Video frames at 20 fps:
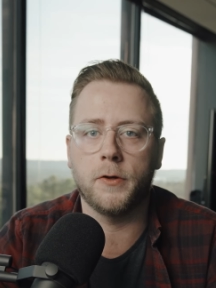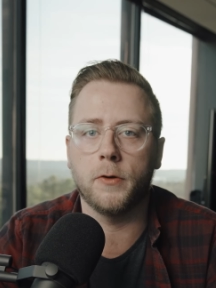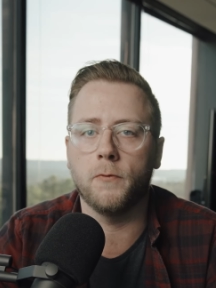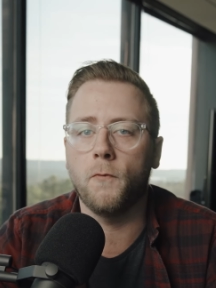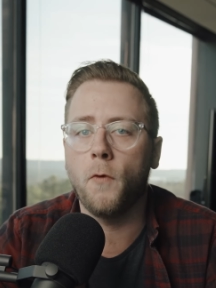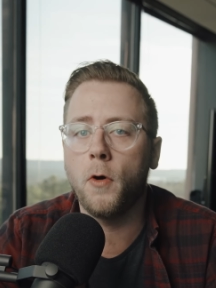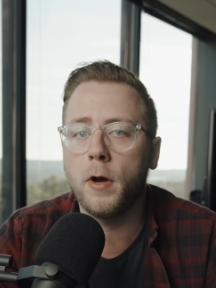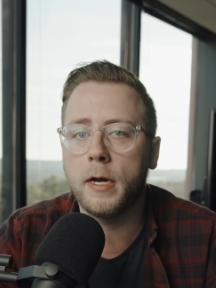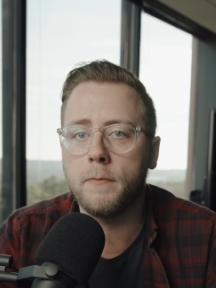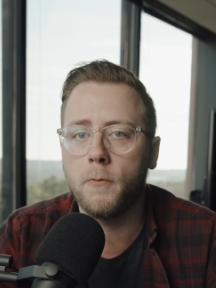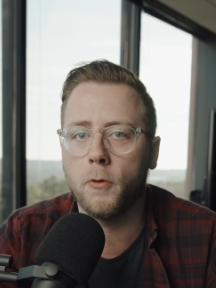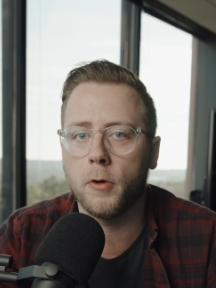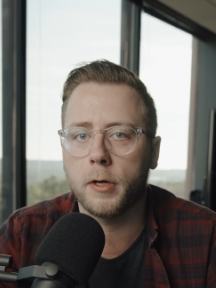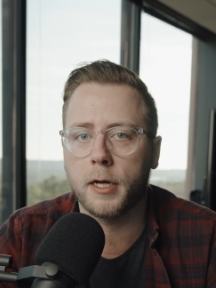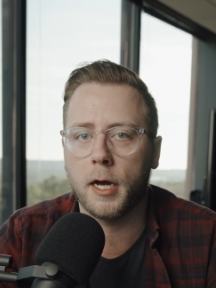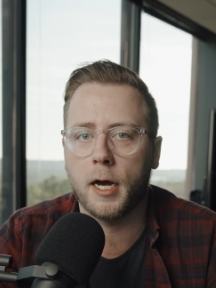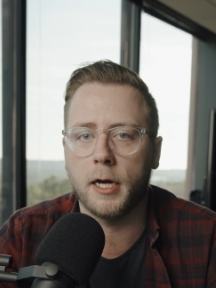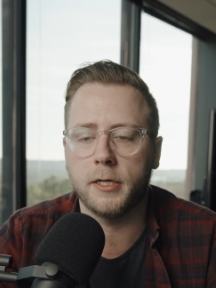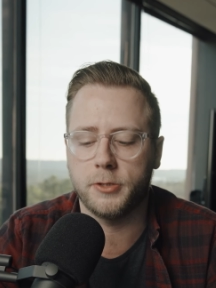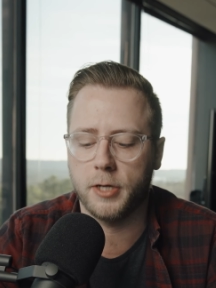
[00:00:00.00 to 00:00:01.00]
you're wanting more
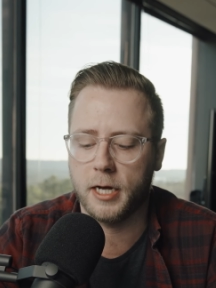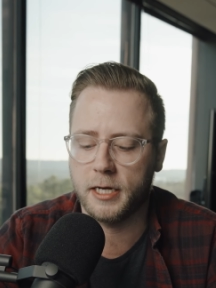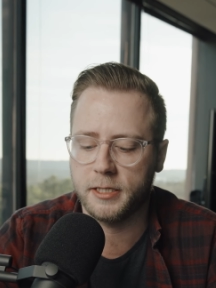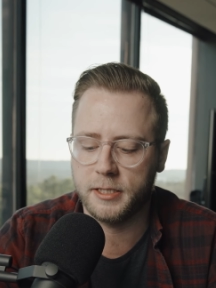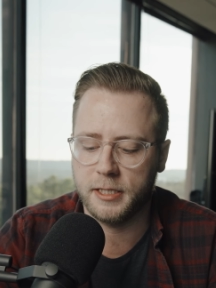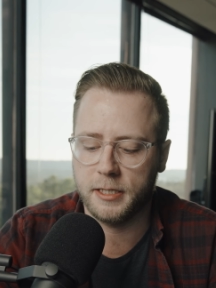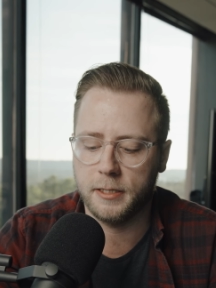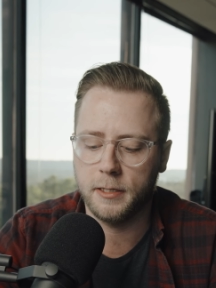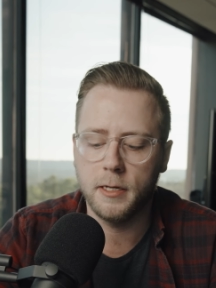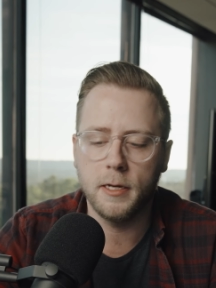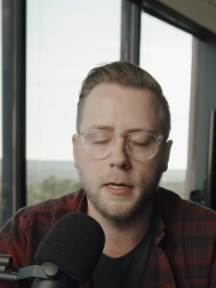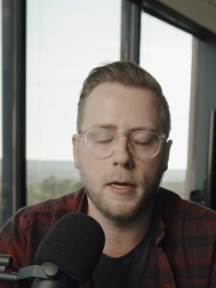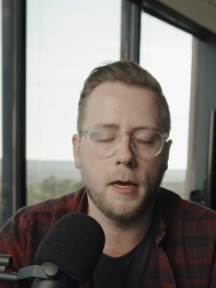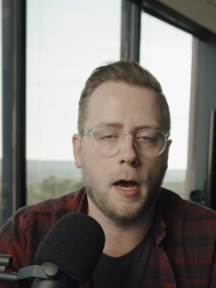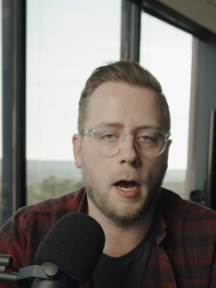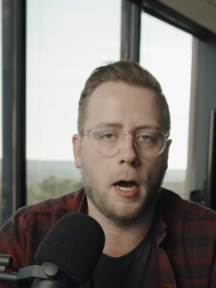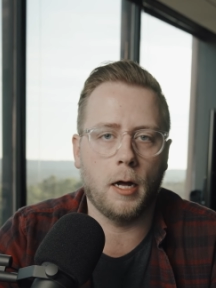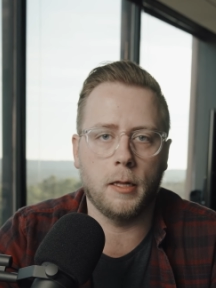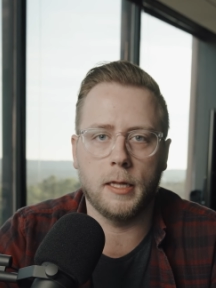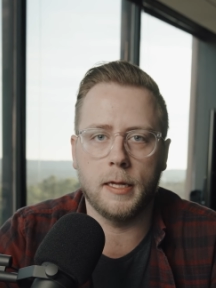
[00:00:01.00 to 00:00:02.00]
contrasty,
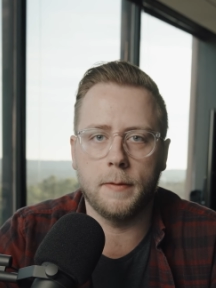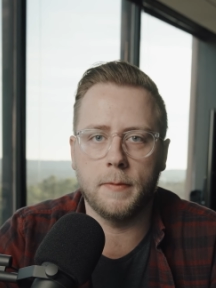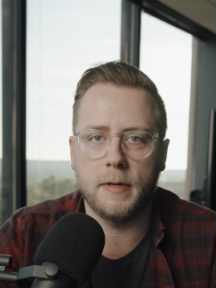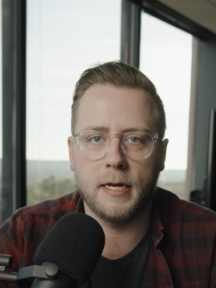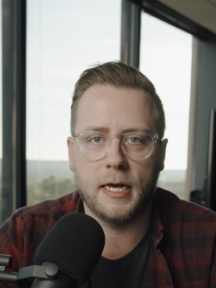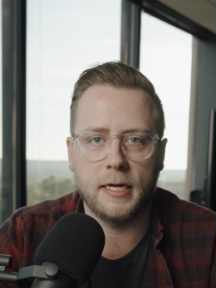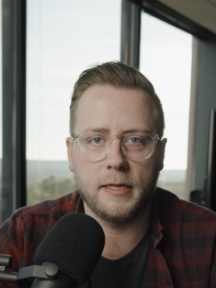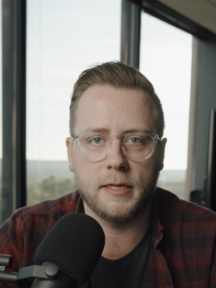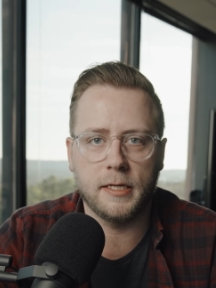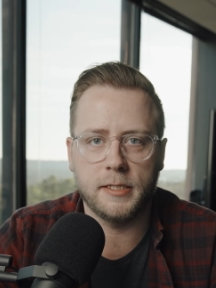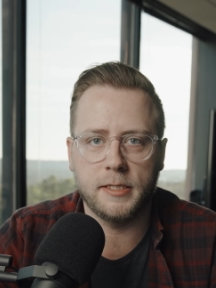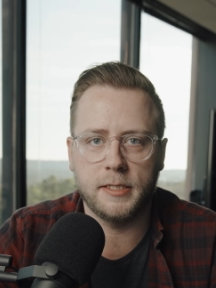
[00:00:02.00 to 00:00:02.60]
eliminate this